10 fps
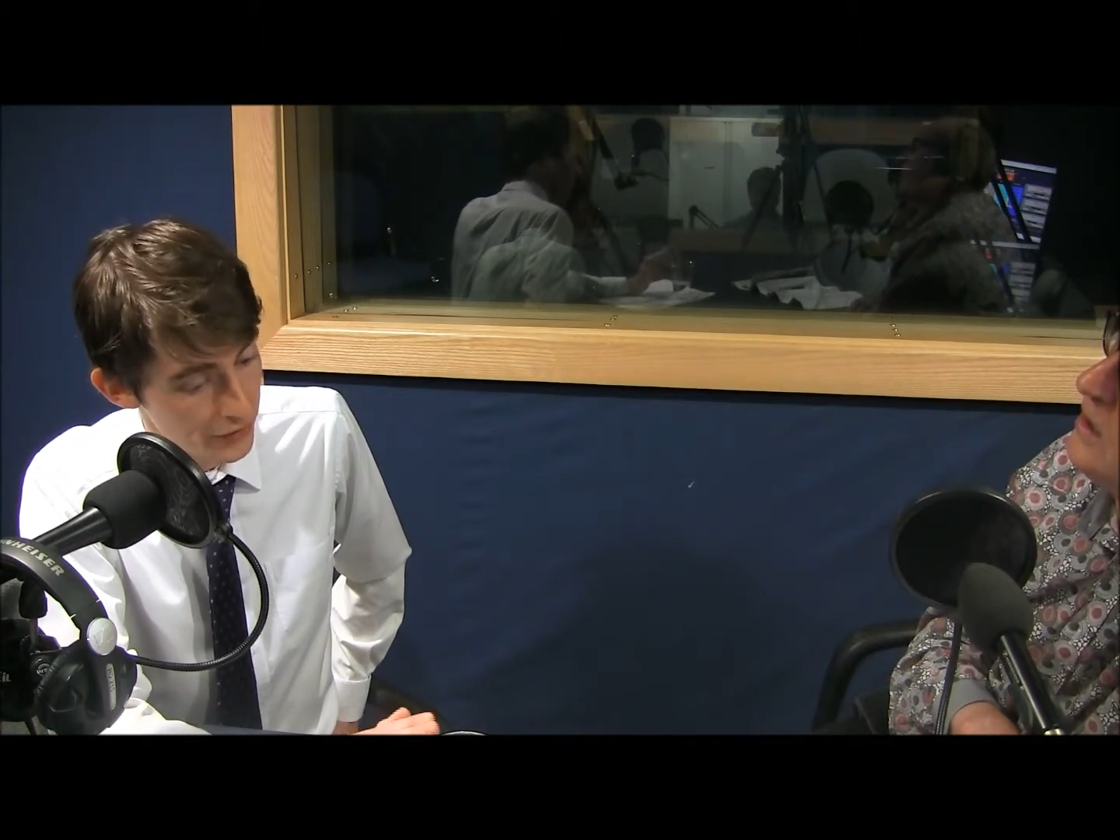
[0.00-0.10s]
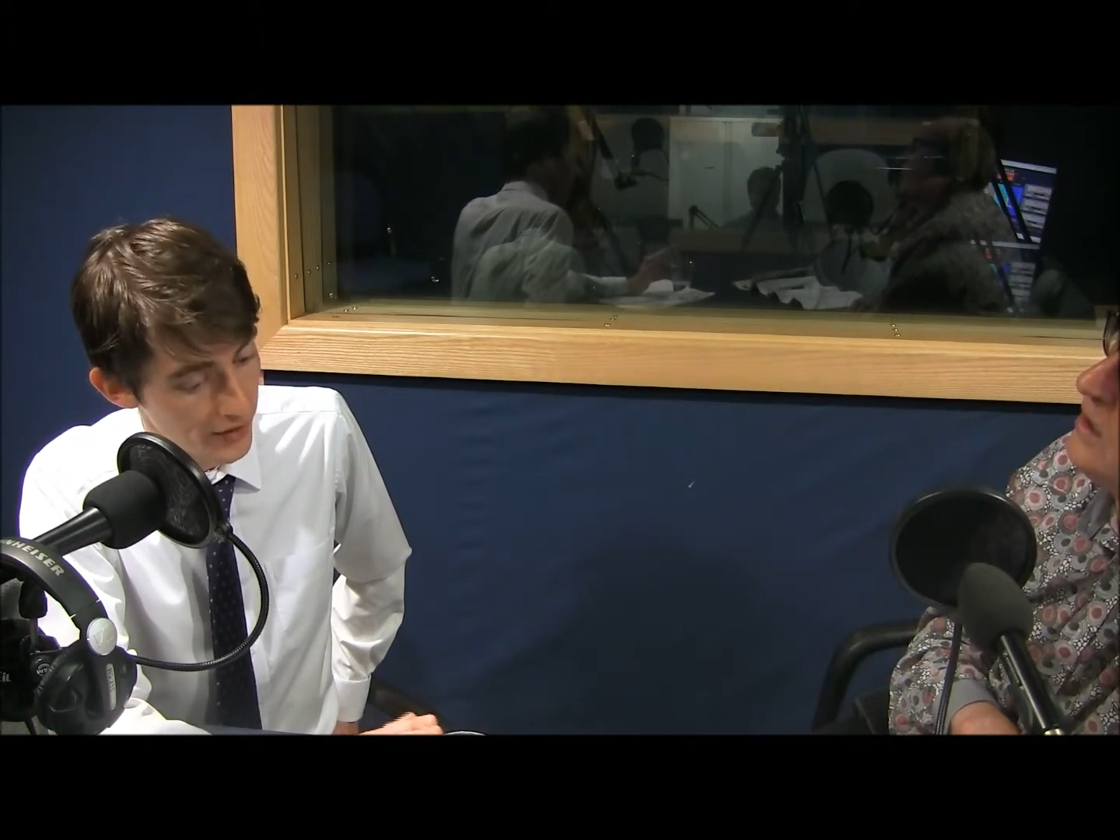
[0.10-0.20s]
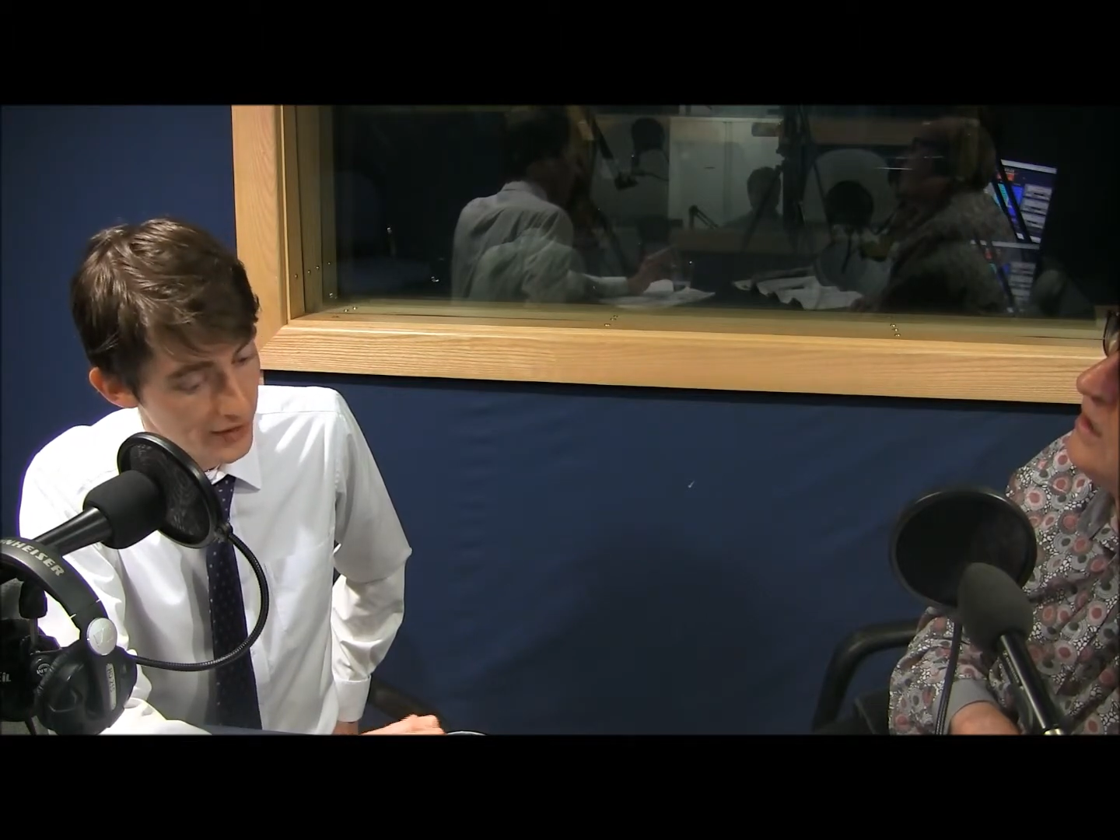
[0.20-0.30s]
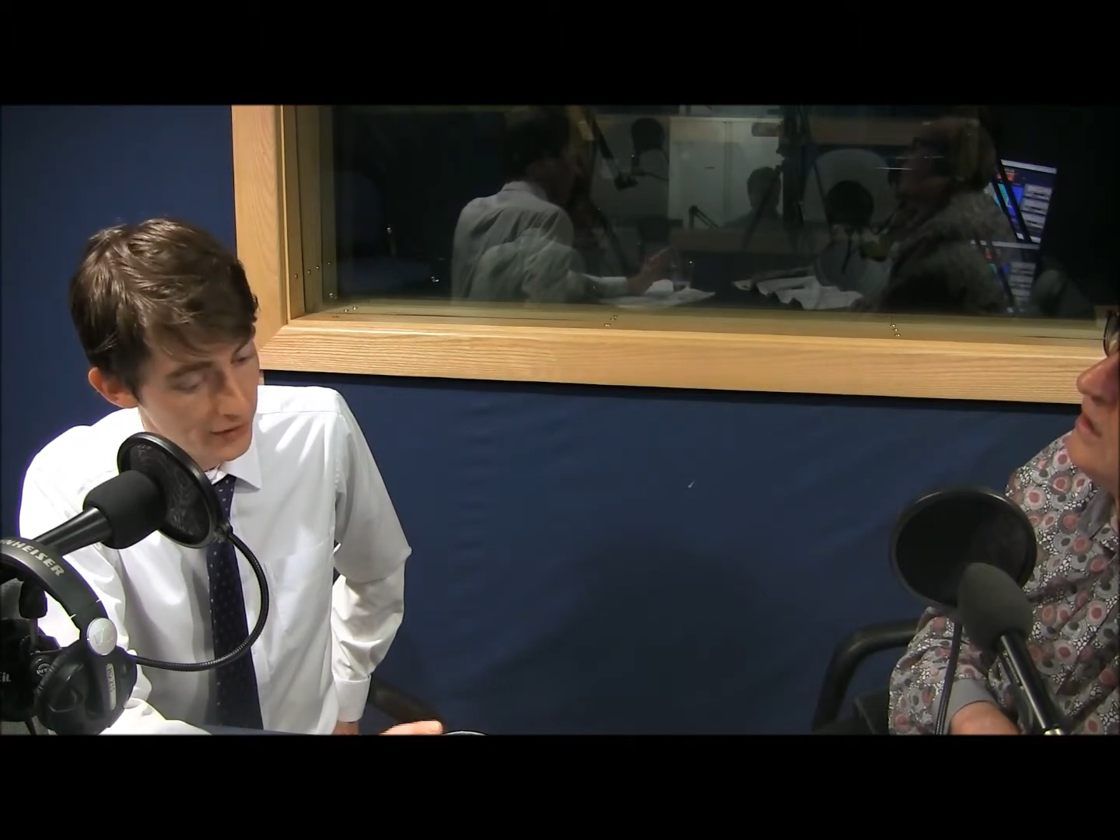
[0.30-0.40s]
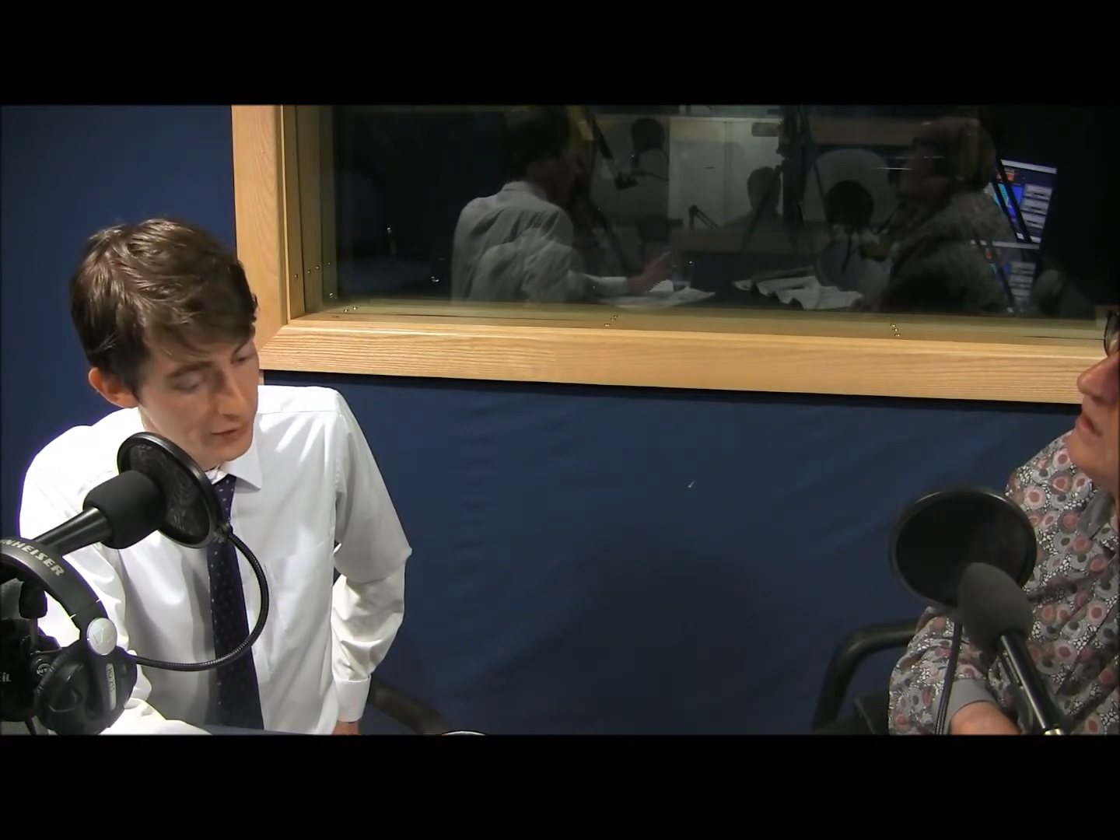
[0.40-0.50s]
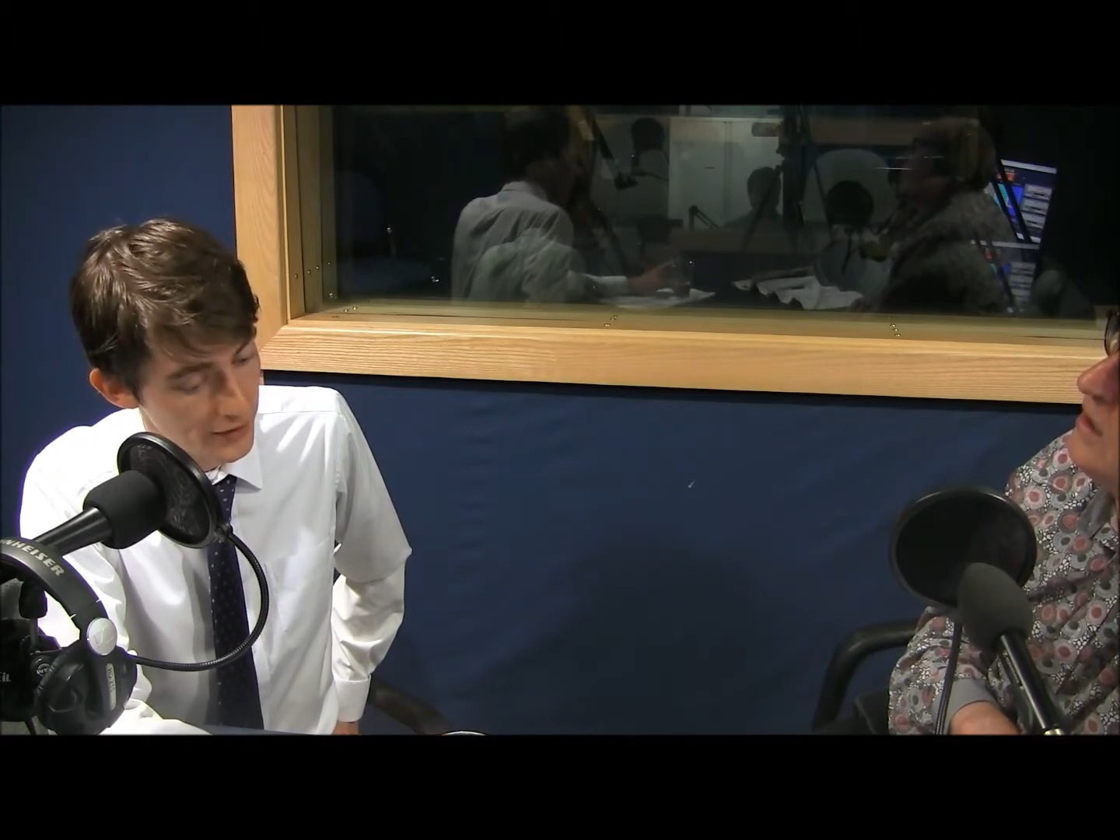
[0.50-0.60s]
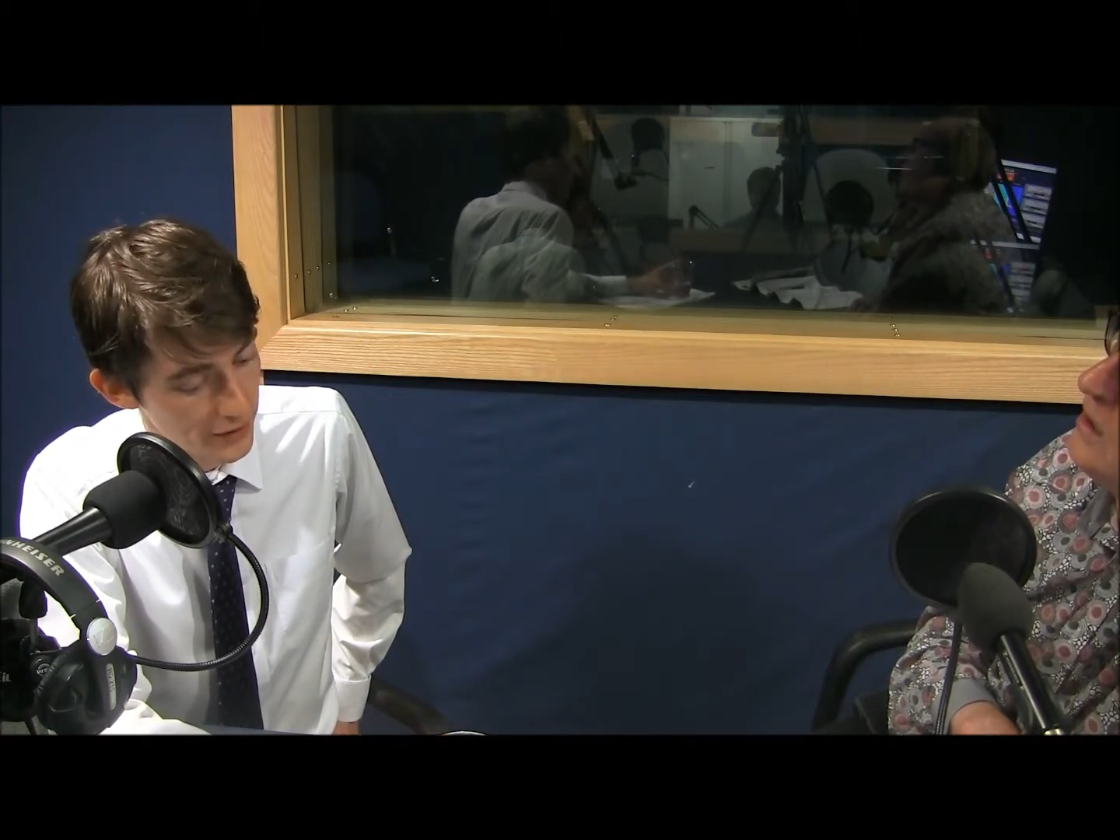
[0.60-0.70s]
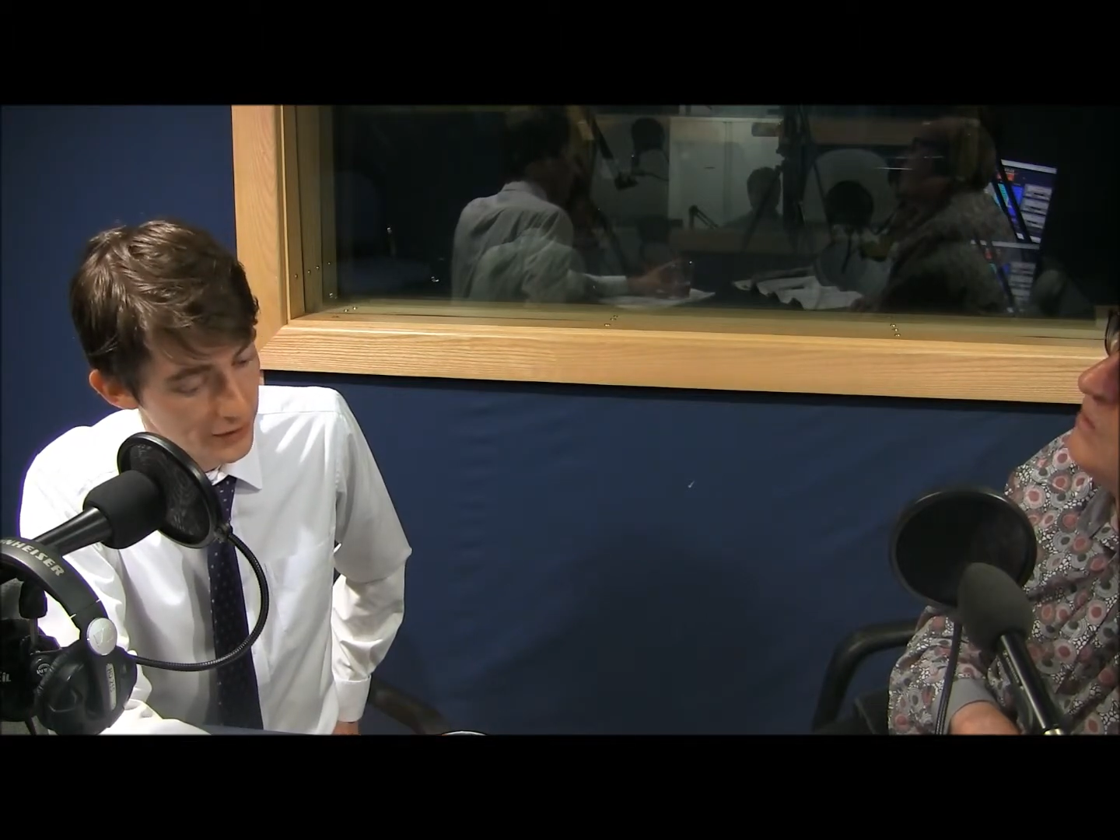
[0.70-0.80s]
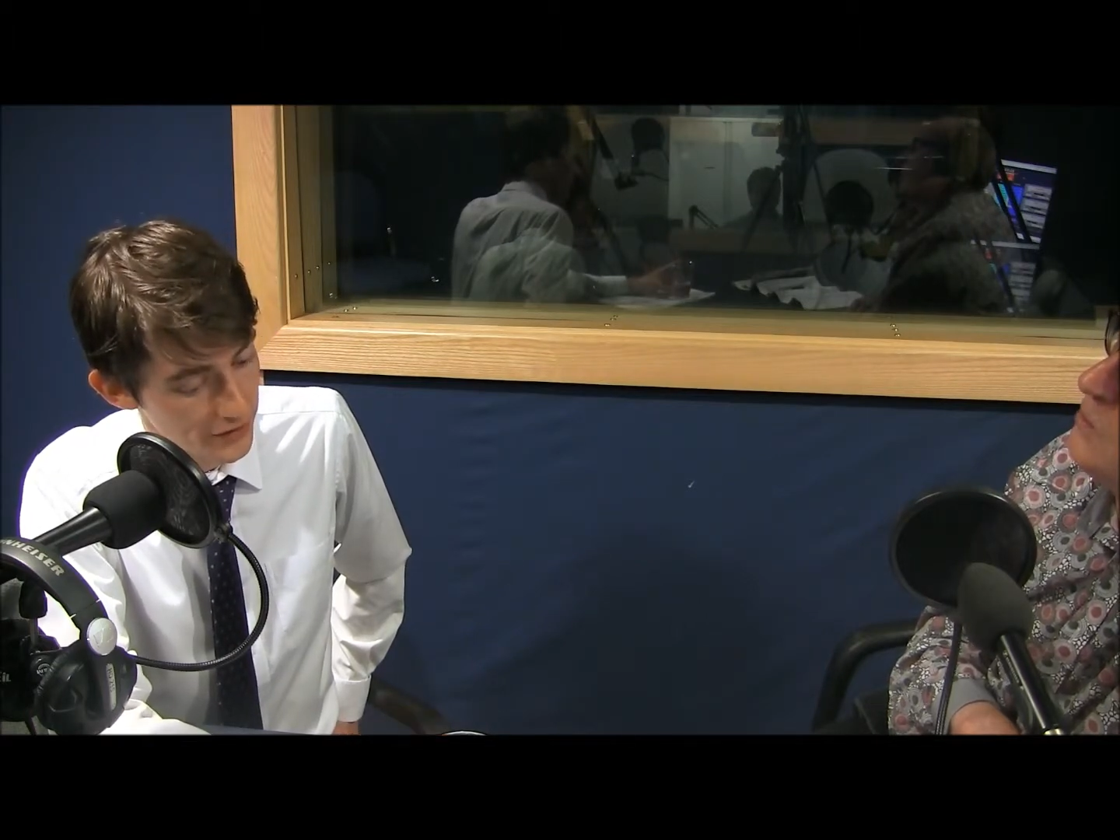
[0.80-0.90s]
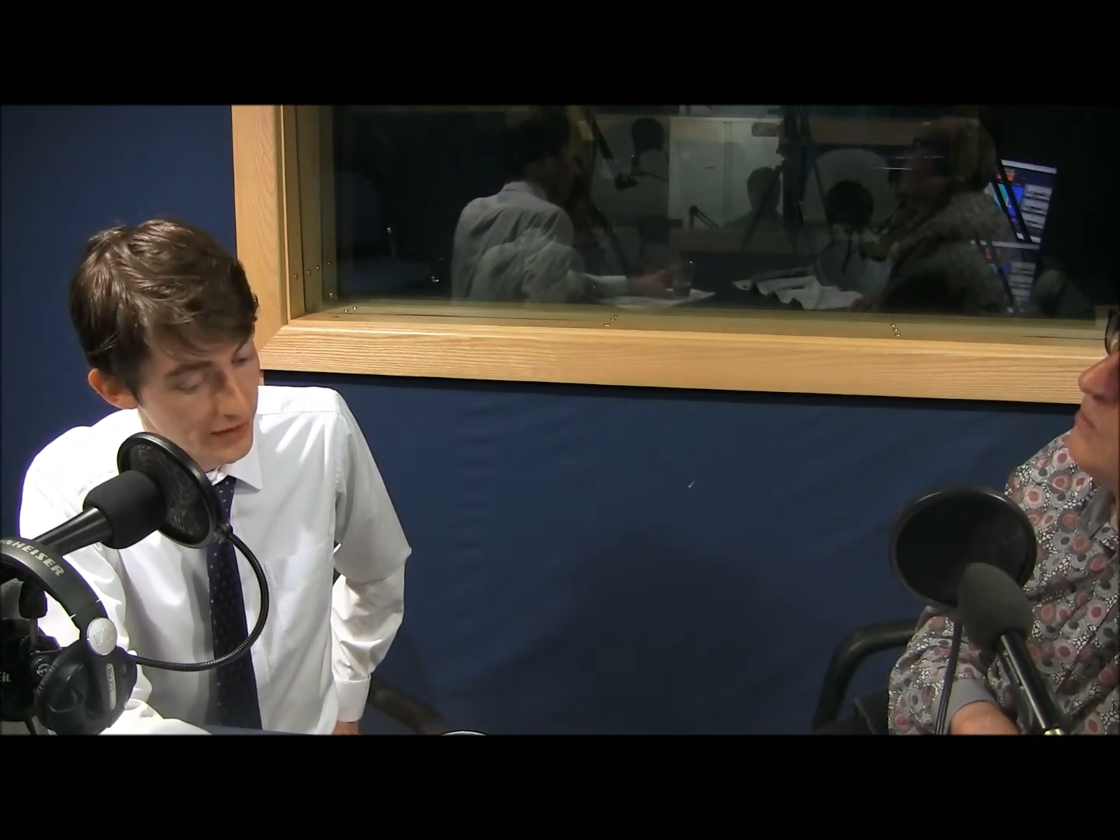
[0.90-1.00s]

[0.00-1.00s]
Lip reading: entitled to be heard